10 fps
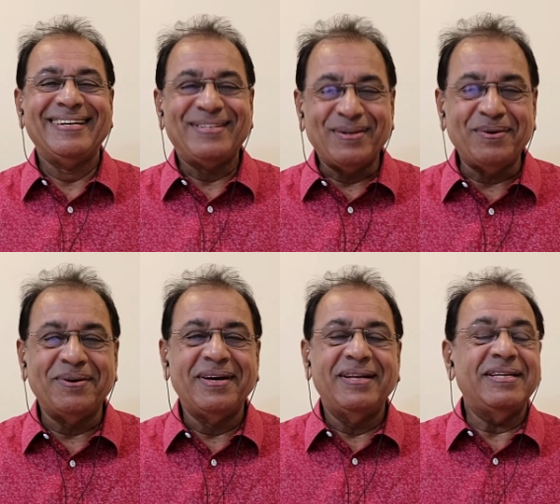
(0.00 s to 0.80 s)

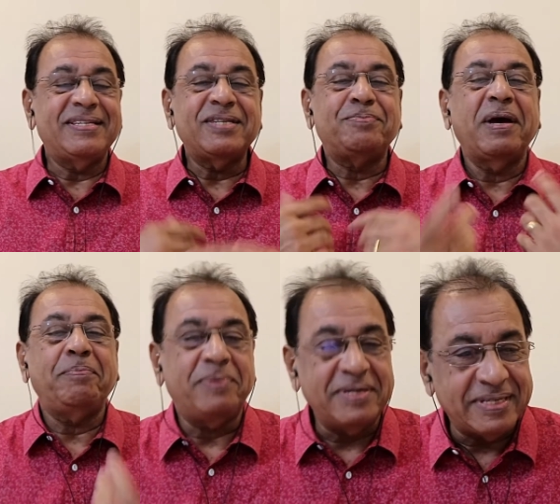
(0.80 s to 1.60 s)
So this is my
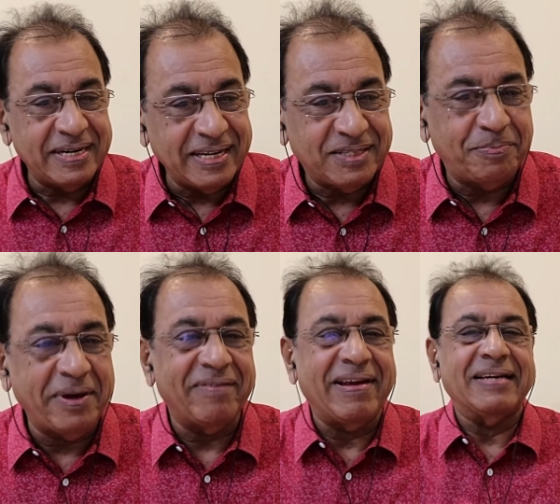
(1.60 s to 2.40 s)
personal
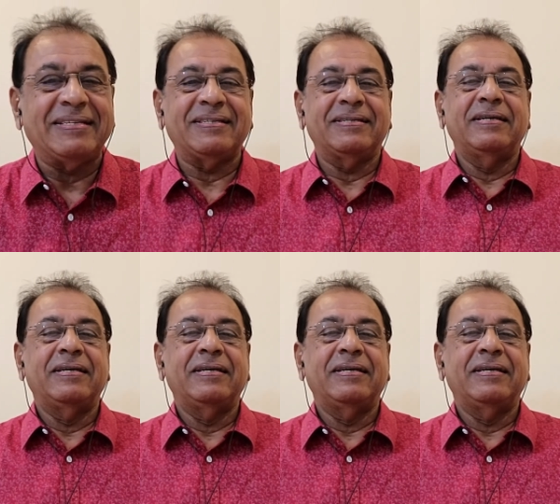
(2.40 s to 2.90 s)
experience.